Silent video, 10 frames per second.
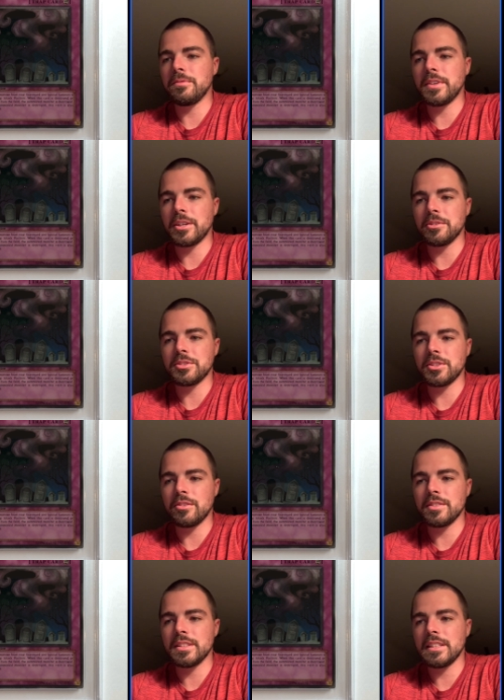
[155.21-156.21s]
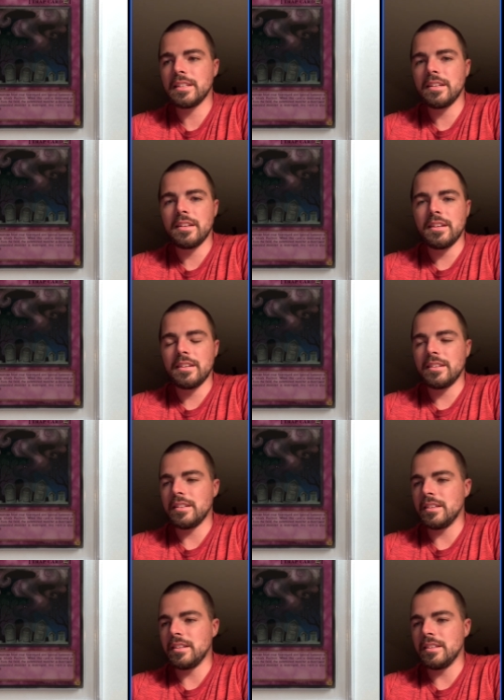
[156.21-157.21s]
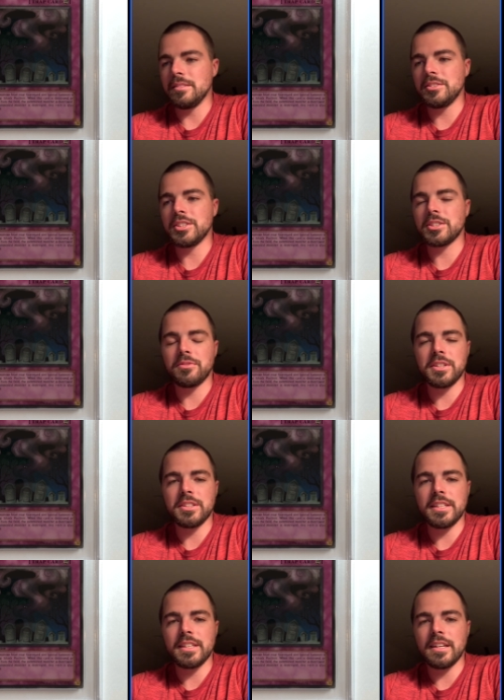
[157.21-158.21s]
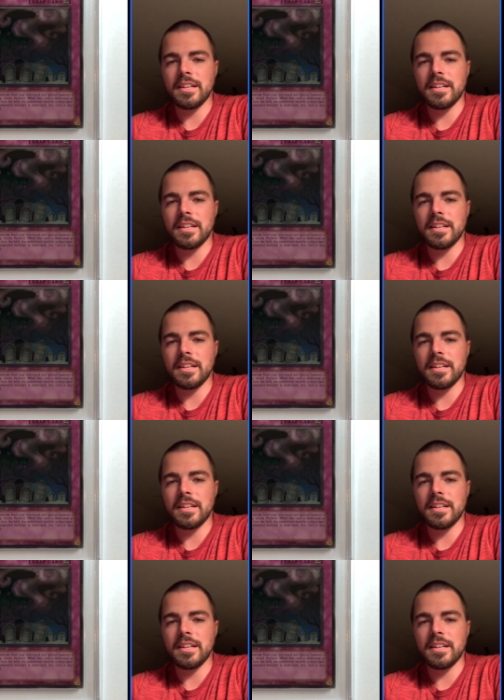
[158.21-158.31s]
Pharaoh's Servant. Uh, just a really, I